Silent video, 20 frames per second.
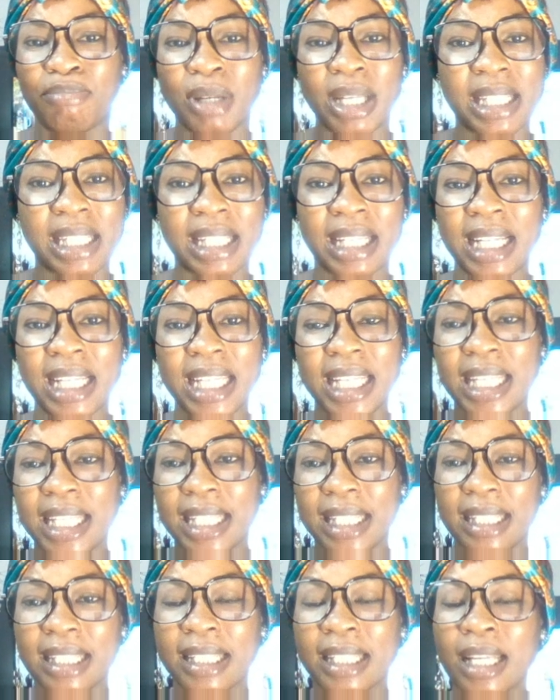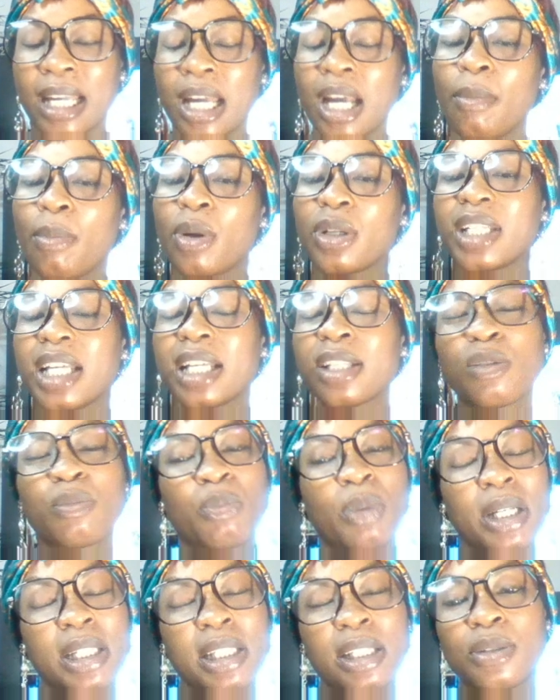basically is it. But there are
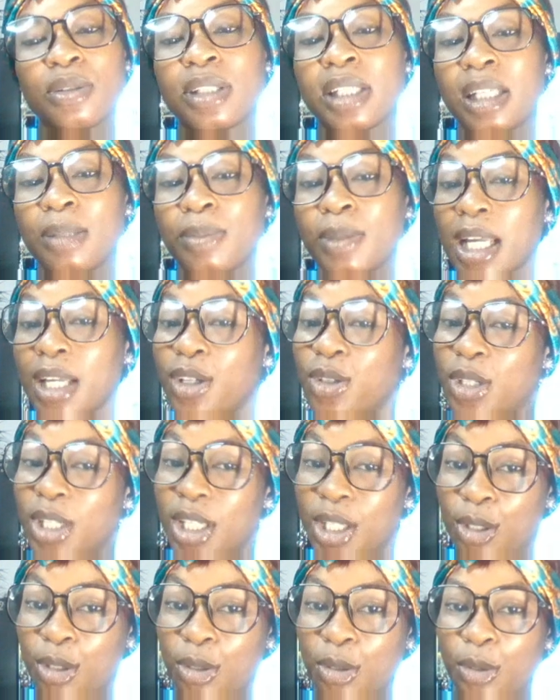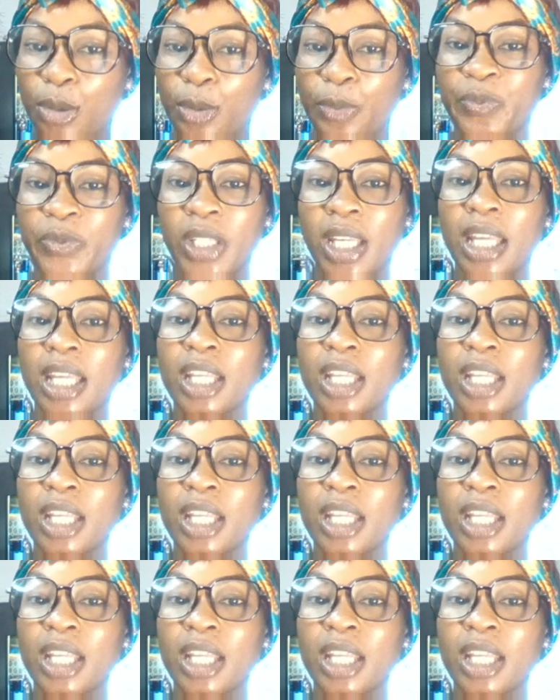some practical tips that you need to know.